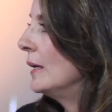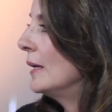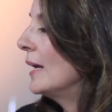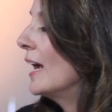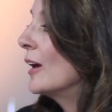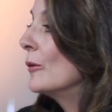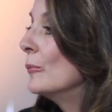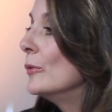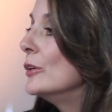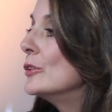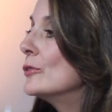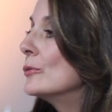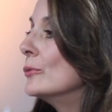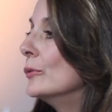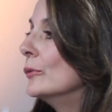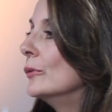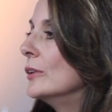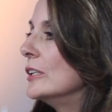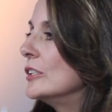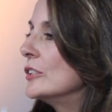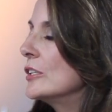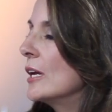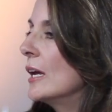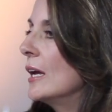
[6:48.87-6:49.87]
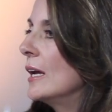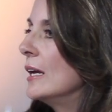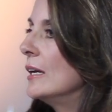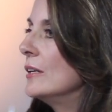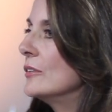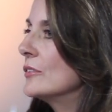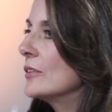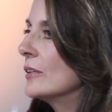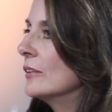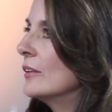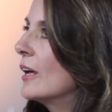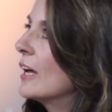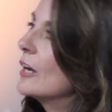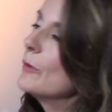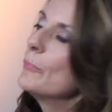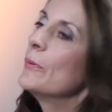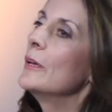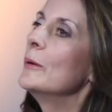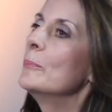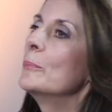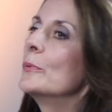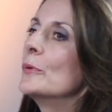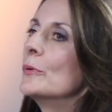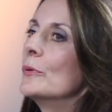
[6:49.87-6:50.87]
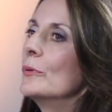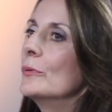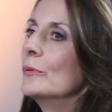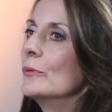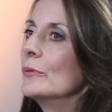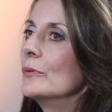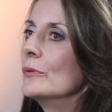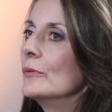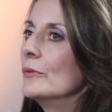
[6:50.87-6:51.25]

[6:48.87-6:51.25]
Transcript: Can we truly change? A lot of people